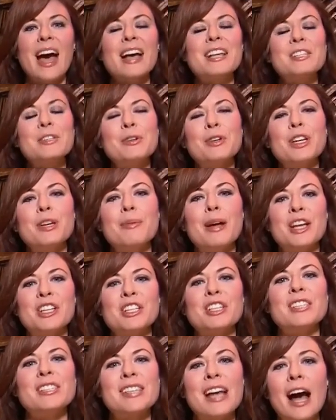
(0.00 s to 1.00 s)
As you can
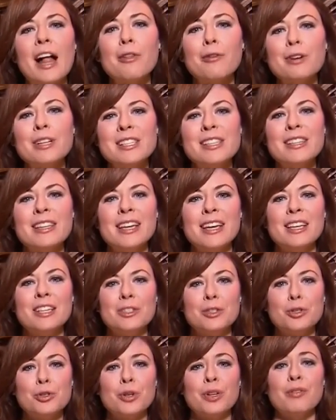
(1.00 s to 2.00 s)
imagine, salaries in the
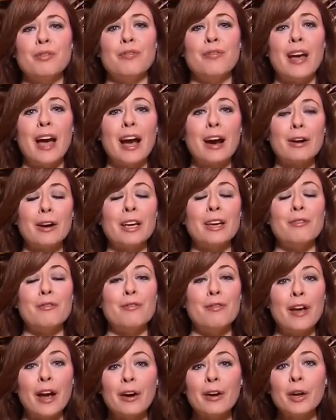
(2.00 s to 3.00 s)
industry vary
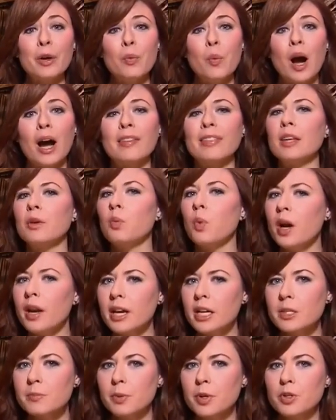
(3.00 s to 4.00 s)
very widely. One
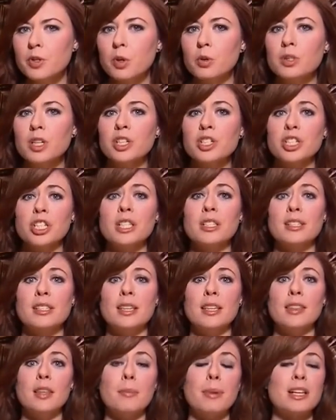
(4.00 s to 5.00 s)
expert told us she's
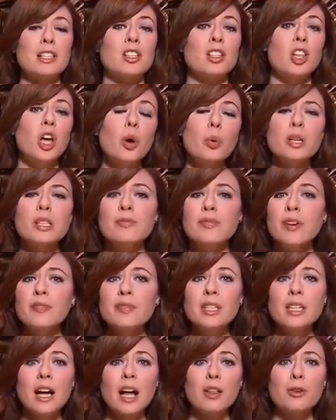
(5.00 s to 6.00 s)
seen them as low as
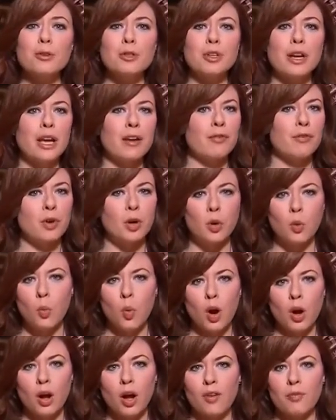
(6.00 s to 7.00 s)
$50 a night for a
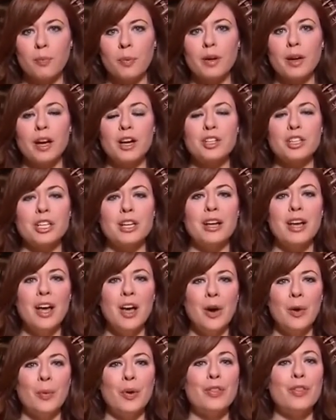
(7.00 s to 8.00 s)
one-off production
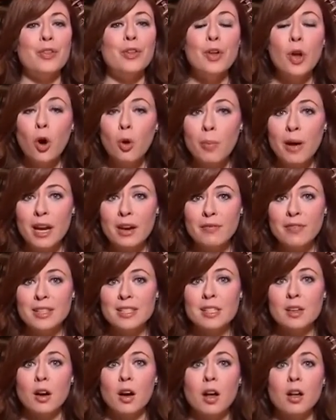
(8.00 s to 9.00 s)
with no
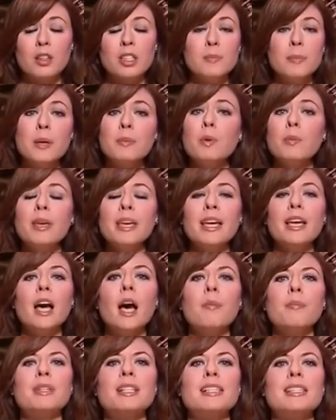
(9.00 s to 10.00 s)
benefits at all to people making
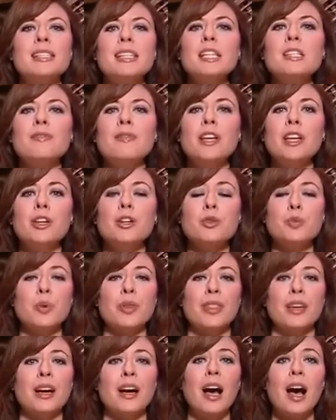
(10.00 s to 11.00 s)
up to six figures
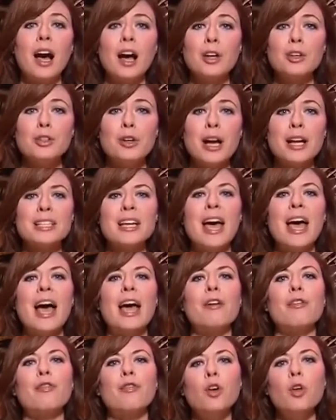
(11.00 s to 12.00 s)
with a contract
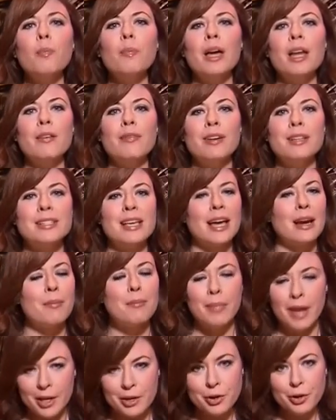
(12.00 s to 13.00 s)
and full benefits at a
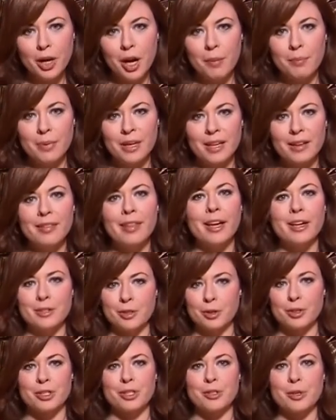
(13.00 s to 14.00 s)
major company like Cirque du